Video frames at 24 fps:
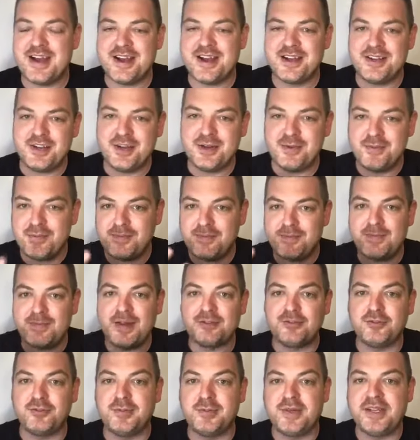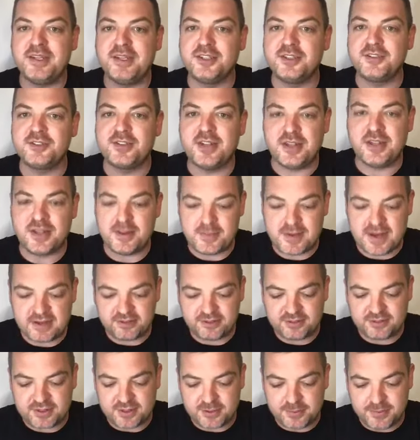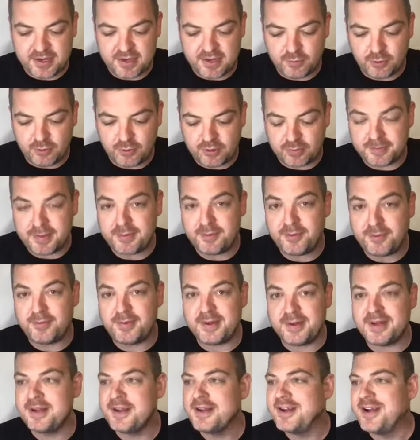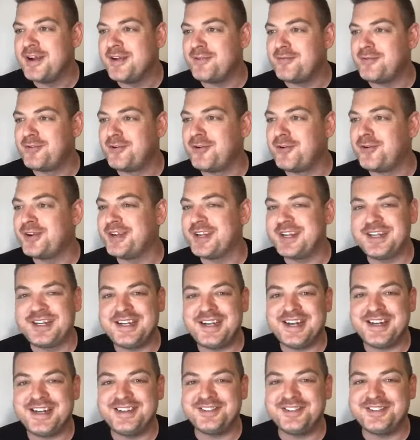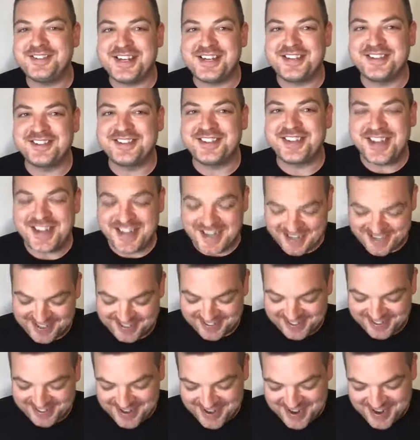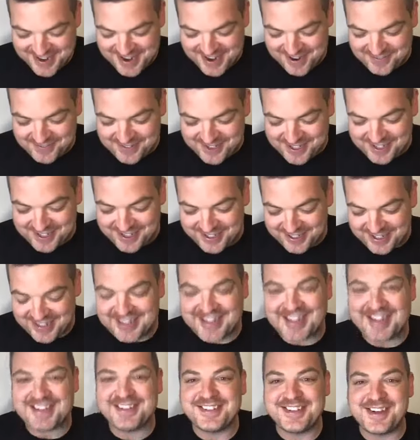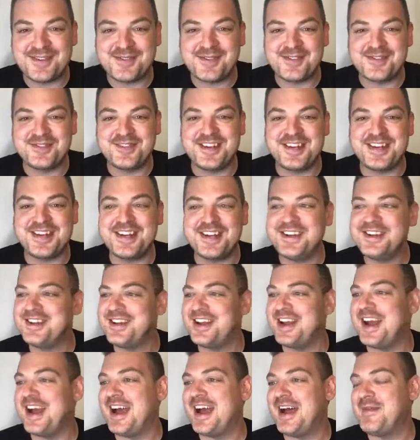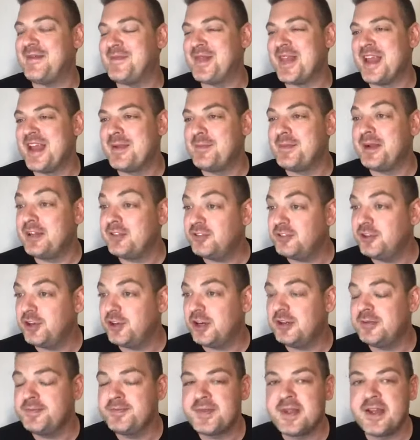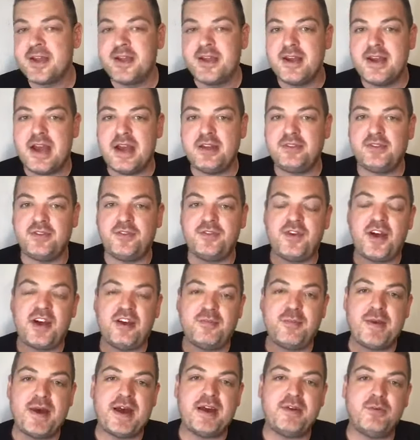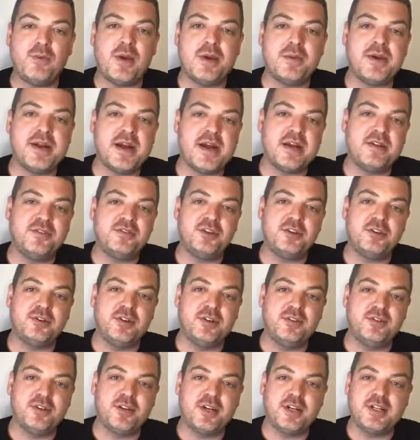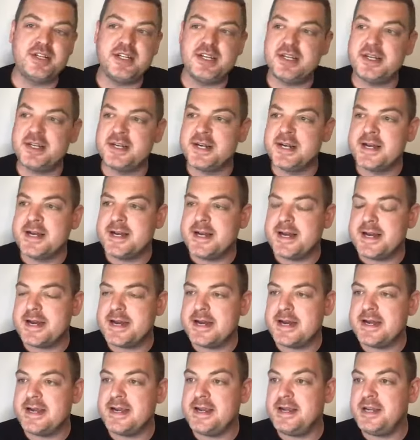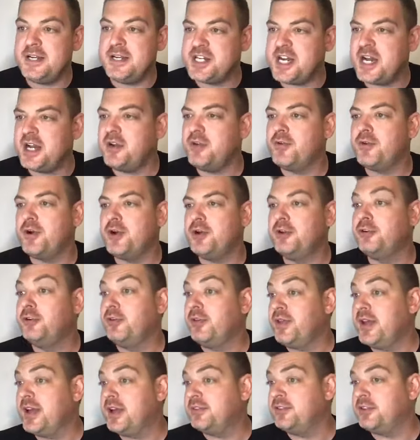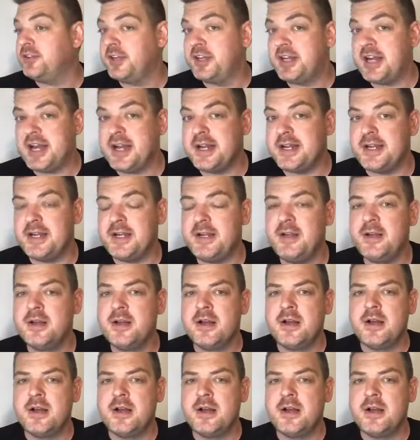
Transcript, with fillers: you know, muzzle me, just like the masks that have been worn on people. But Raw and Uncut sounds like a video like that type of video, but it's not. As a 5-part webinar series that I did in January 2018.